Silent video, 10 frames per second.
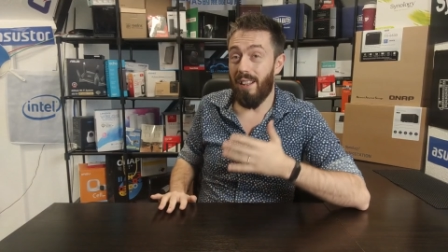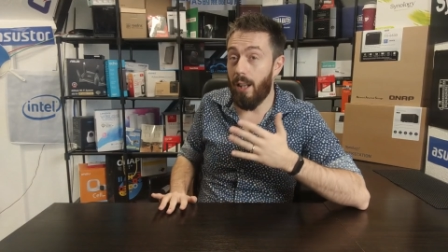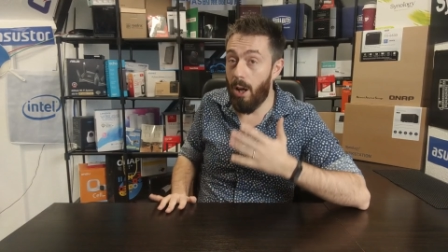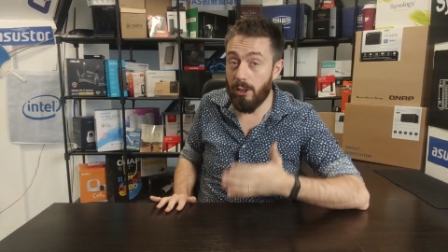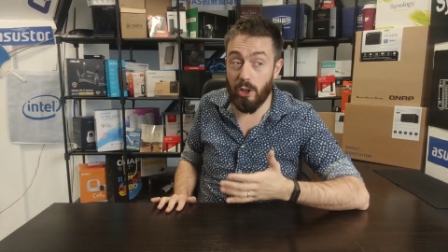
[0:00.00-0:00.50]

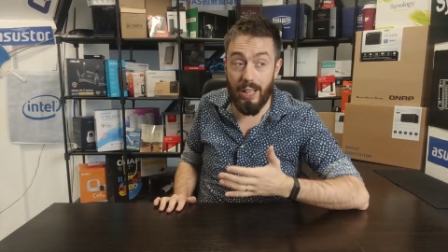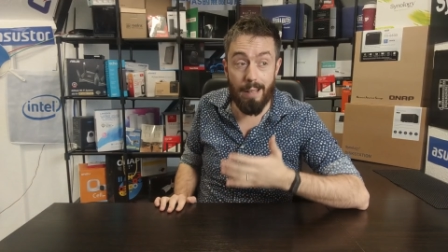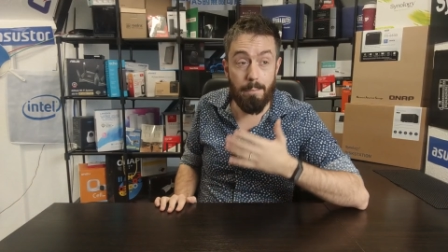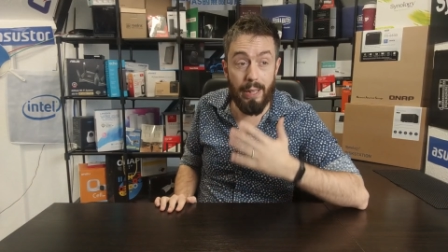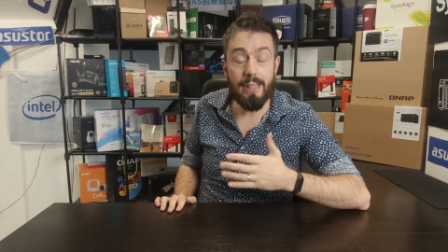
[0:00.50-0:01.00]
Last
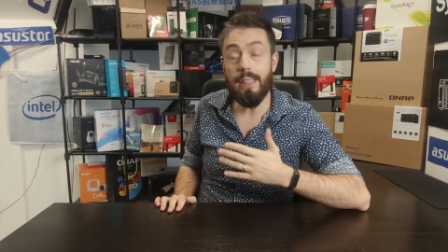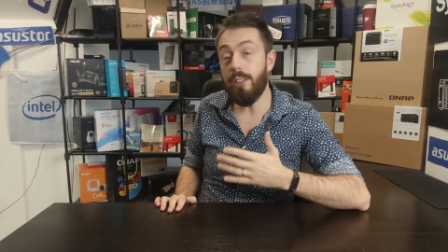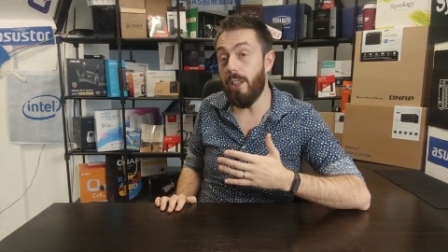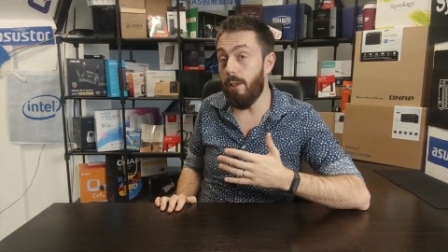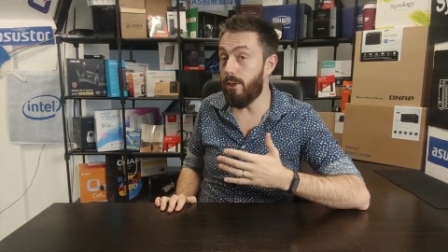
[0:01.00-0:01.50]
year,
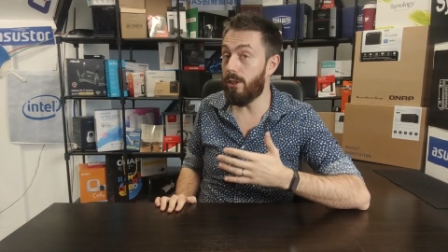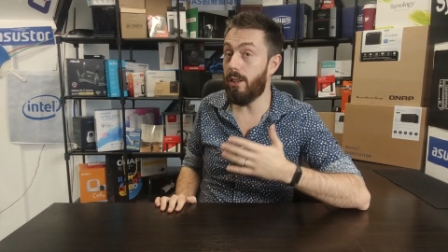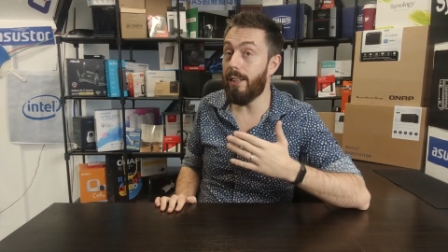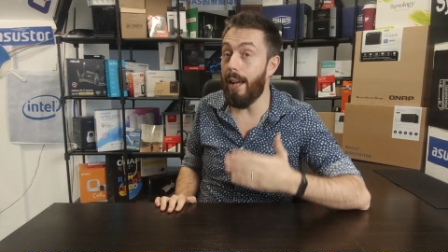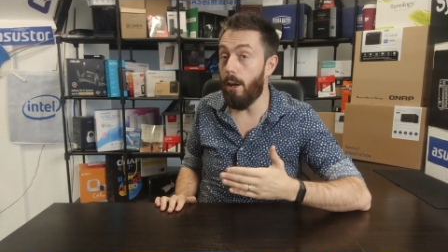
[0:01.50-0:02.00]
business users
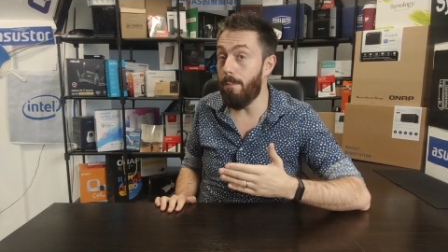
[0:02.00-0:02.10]
could get